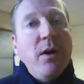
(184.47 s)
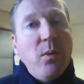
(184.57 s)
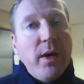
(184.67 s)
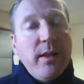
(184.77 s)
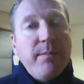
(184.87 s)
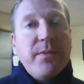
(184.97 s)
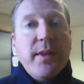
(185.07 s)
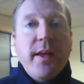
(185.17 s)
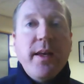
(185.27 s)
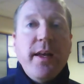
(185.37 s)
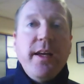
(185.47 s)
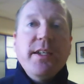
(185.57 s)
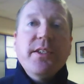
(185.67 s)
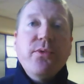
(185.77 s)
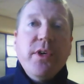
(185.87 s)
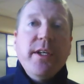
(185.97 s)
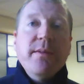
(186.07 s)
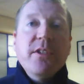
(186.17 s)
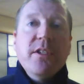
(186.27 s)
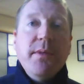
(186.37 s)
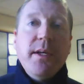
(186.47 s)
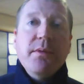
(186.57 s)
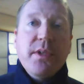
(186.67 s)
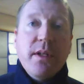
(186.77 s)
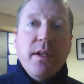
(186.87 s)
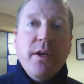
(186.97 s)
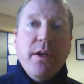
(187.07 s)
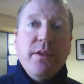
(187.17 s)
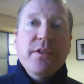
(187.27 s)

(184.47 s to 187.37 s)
Well, it's the freedom to be able to learn